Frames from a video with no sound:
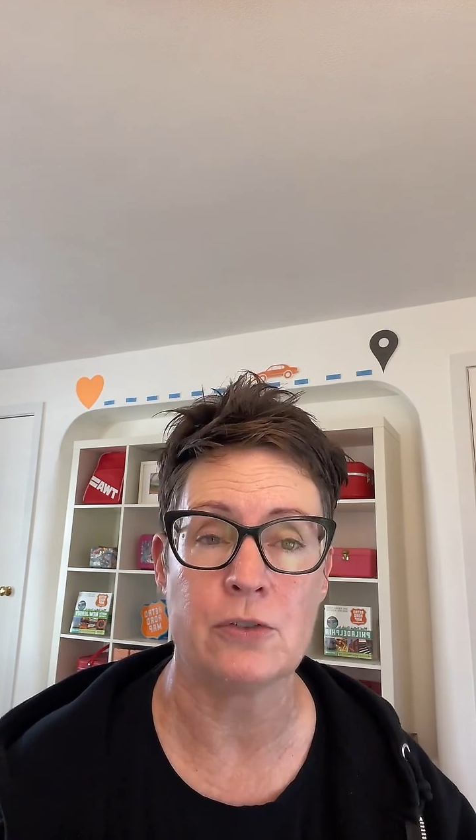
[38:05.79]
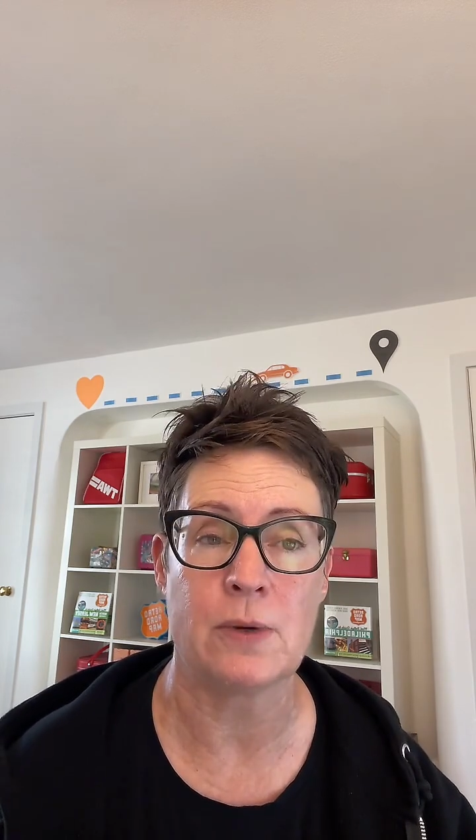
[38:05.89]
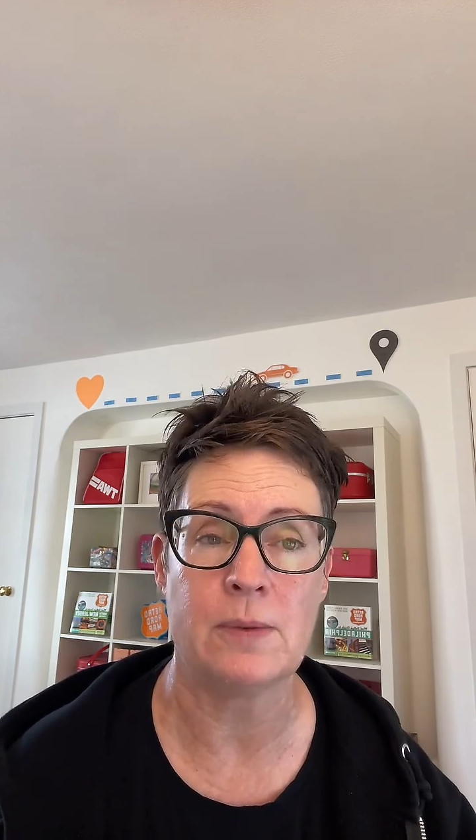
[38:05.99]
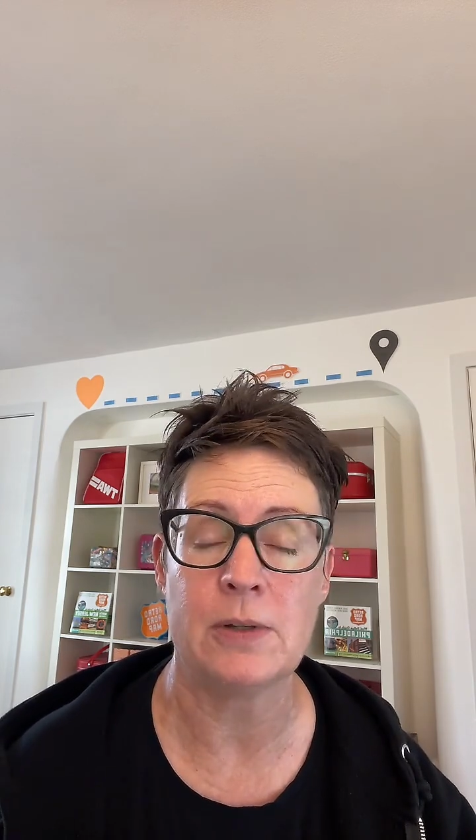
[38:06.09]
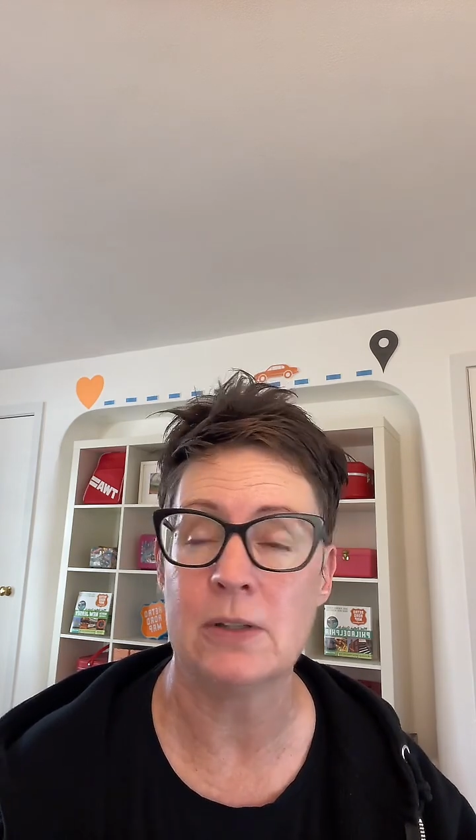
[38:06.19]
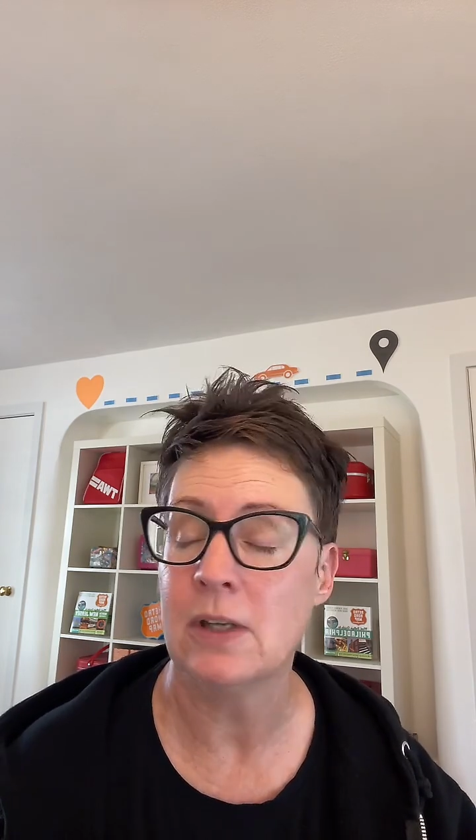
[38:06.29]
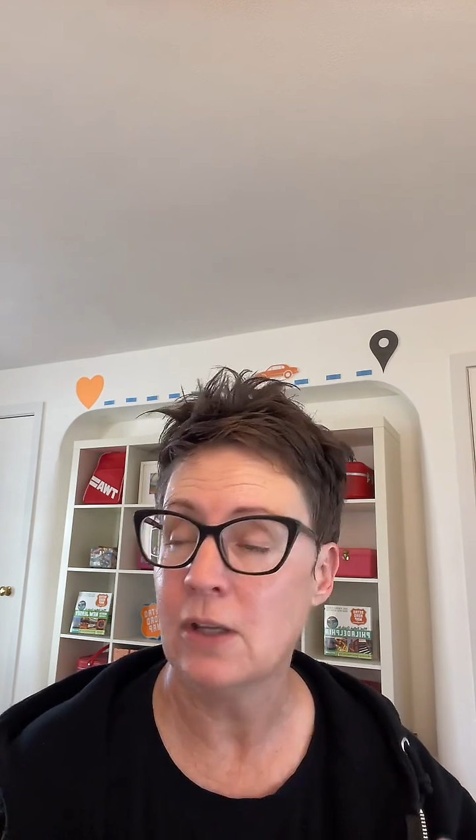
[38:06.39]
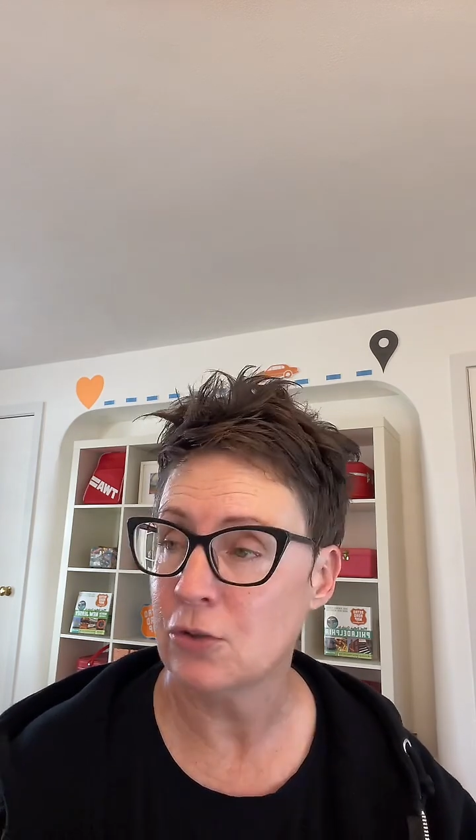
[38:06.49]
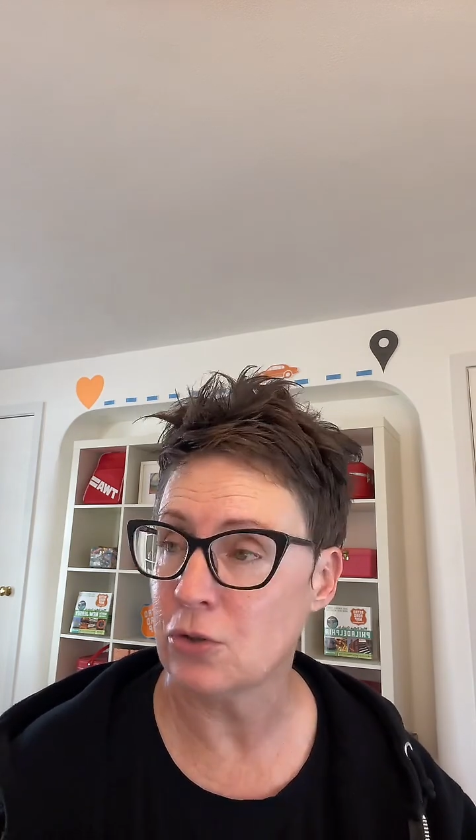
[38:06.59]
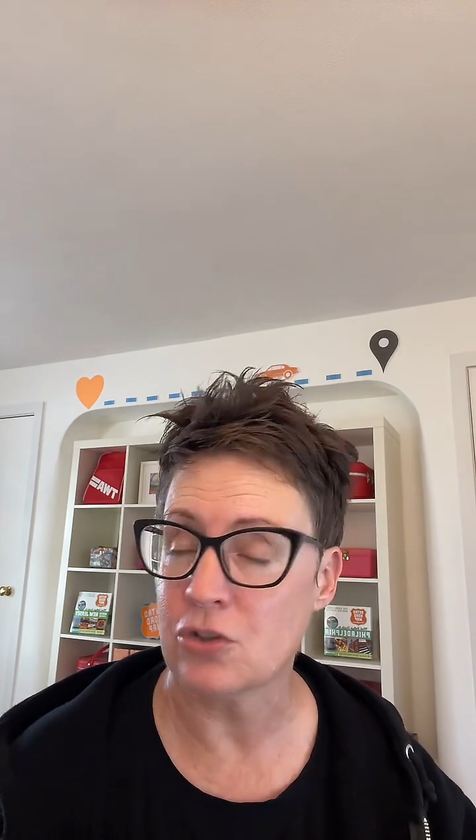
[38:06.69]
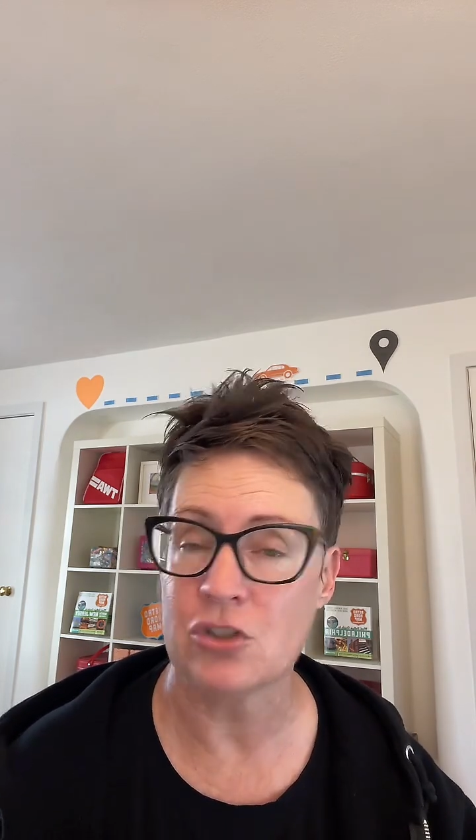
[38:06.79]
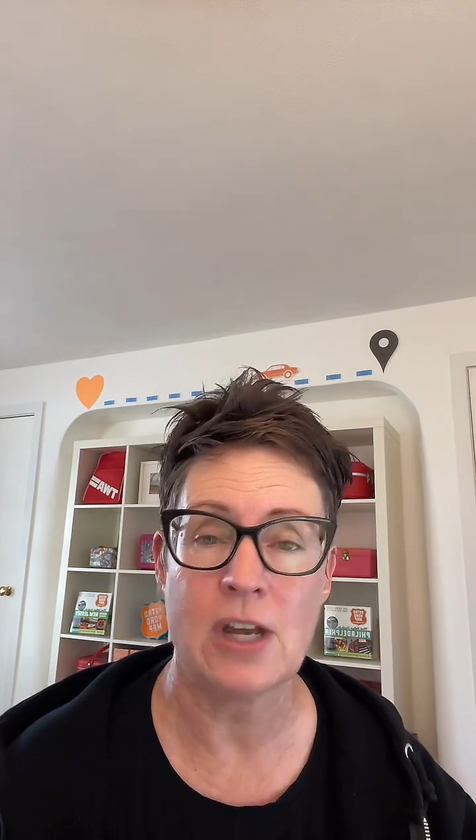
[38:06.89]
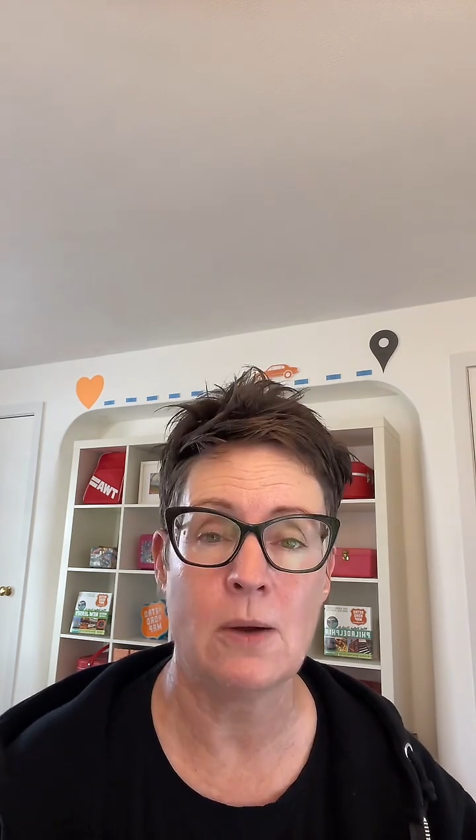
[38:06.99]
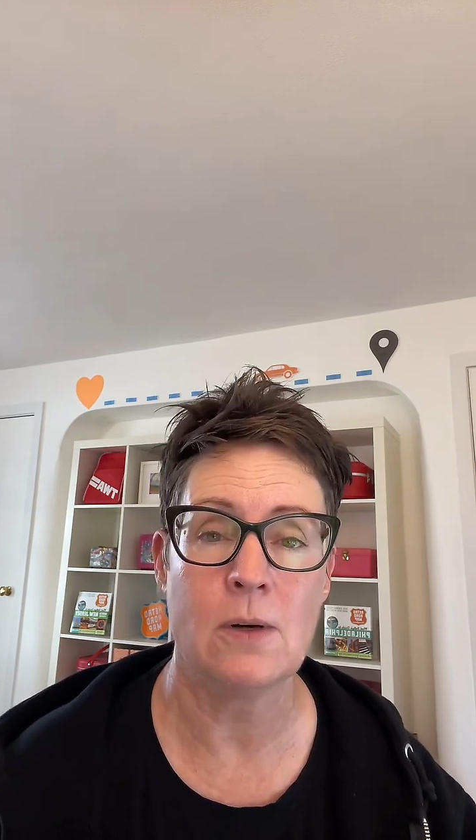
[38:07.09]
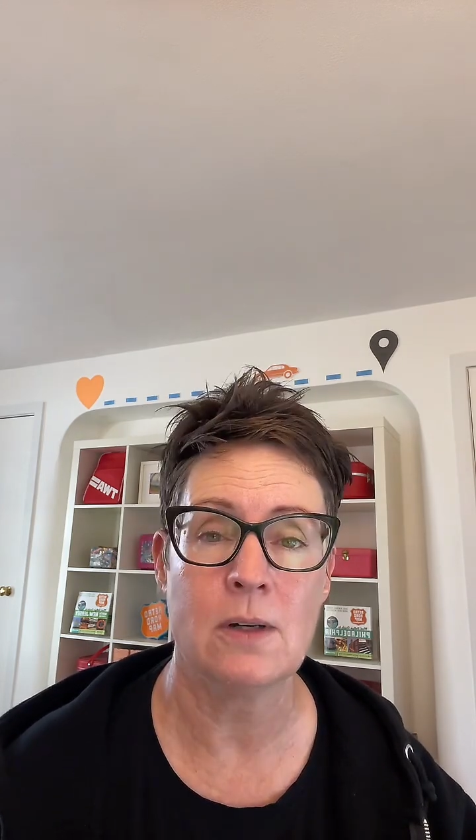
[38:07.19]
treadmill, took a
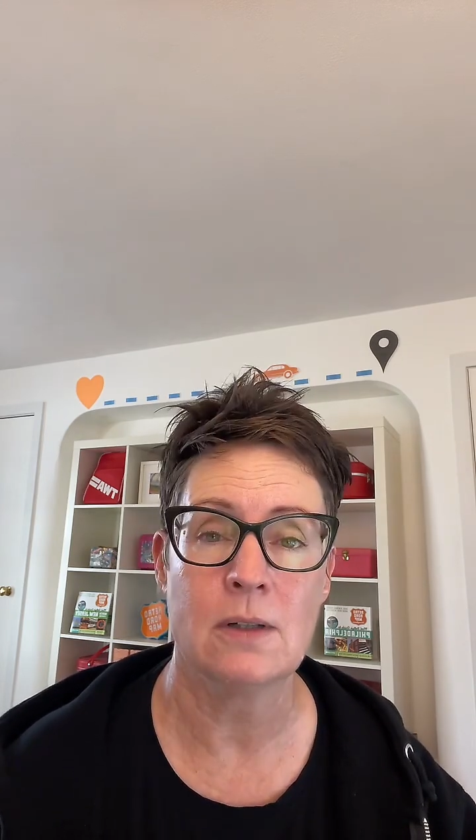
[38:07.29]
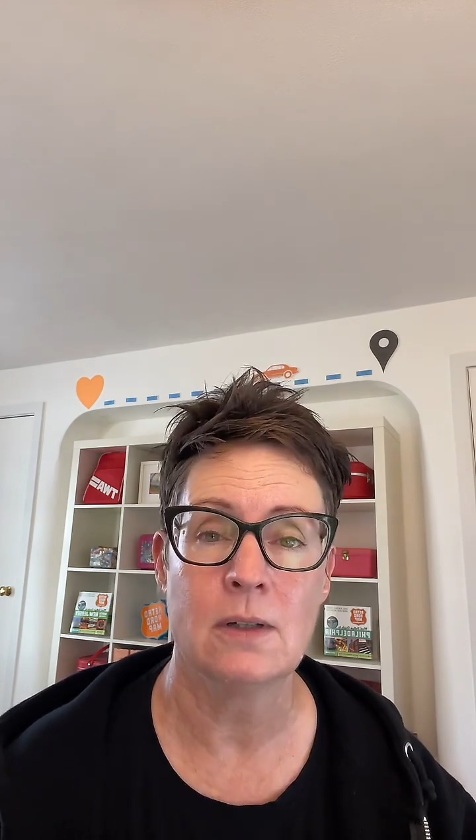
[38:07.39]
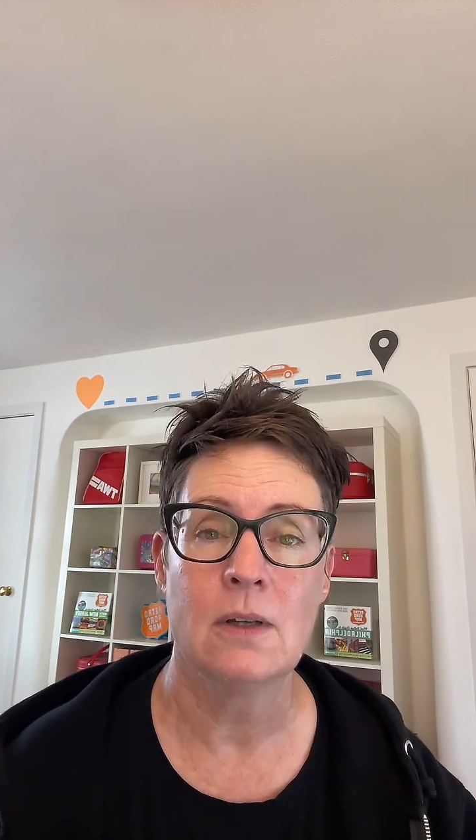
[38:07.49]
shower.